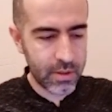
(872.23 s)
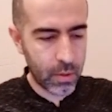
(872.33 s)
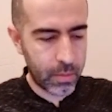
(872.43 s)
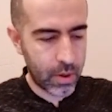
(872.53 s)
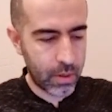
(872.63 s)
is
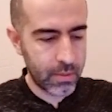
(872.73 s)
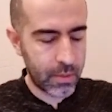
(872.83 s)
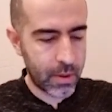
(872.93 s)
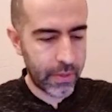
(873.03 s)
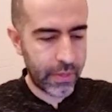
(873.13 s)
no problem
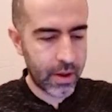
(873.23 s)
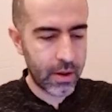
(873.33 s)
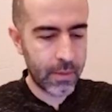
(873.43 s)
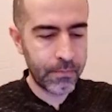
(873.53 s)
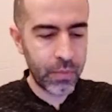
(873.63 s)
about
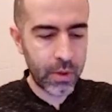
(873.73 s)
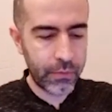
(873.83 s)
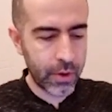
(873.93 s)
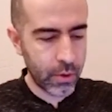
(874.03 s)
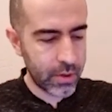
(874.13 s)
that.
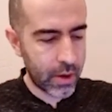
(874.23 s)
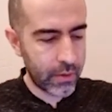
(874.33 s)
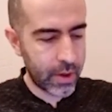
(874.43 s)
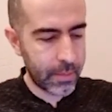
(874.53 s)
If you go down